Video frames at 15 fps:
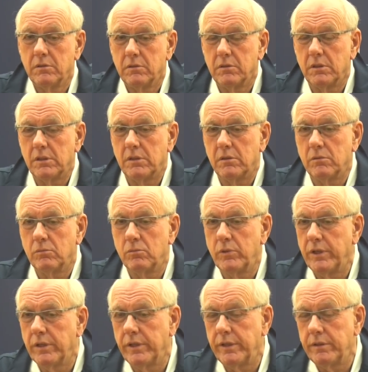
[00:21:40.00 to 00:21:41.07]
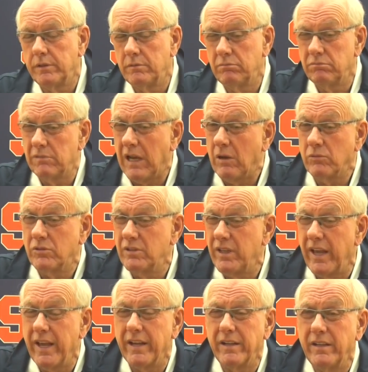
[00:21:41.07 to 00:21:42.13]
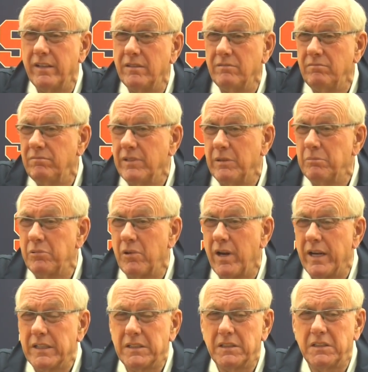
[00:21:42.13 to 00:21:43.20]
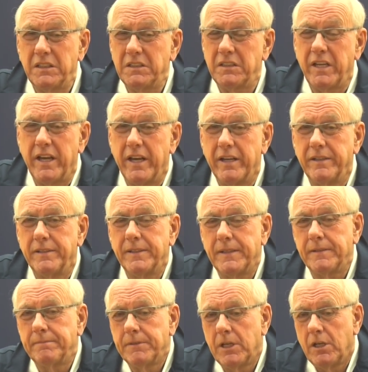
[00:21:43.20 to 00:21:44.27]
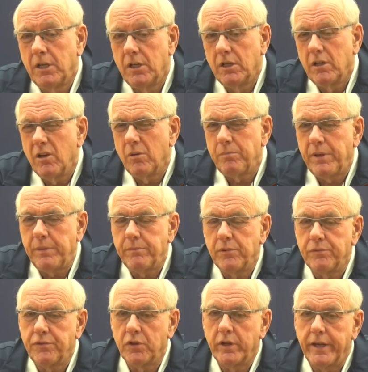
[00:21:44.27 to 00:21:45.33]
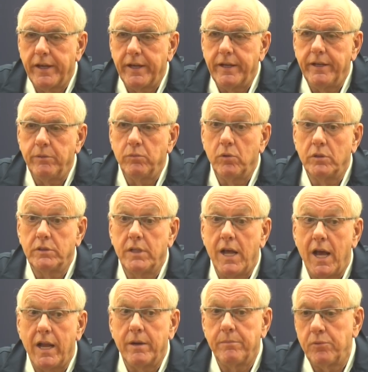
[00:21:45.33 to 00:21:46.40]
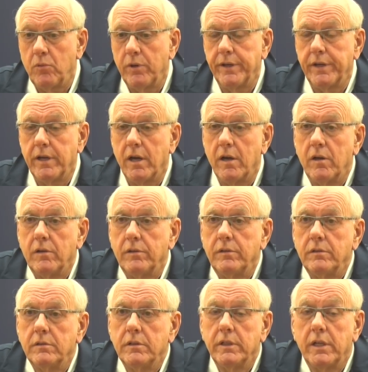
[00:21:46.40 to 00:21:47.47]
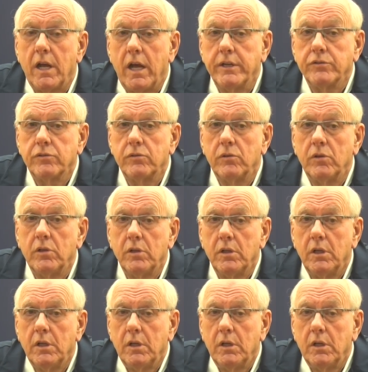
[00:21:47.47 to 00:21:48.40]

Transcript: really outstanding in practice. He's had, you know, people forget he was not a point guard in high school.